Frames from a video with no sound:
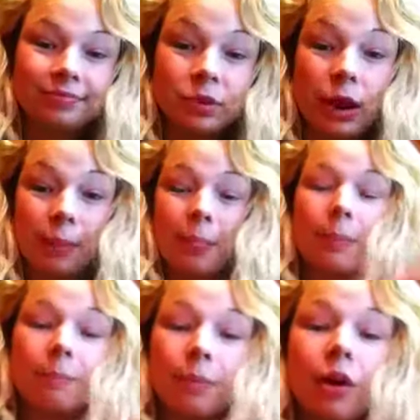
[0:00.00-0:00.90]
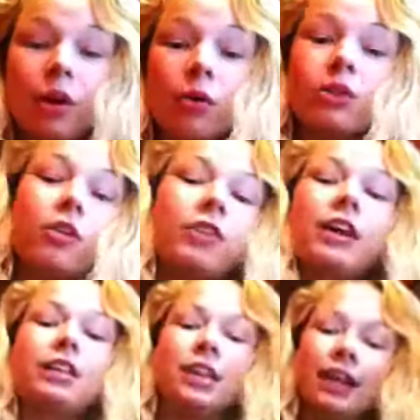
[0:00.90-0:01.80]
Okay. I'm gonna go. Don't
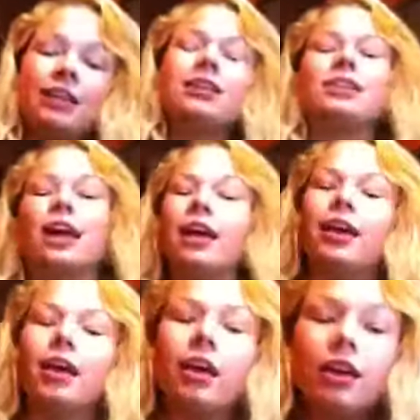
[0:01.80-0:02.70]
forget to like, dislike,